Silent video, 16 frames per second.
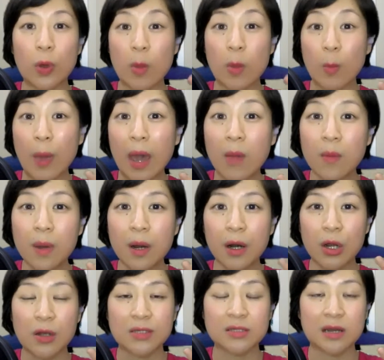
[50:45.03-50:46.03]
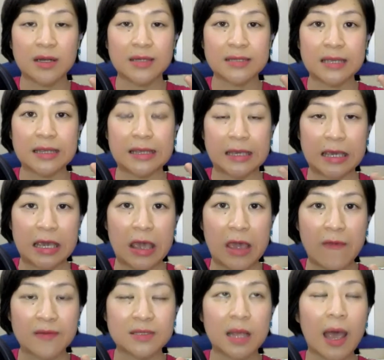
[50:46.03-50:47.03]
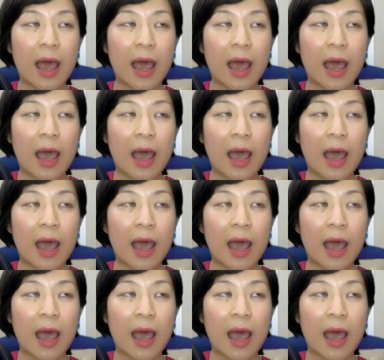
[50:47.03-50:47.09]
remember your starseed gifts.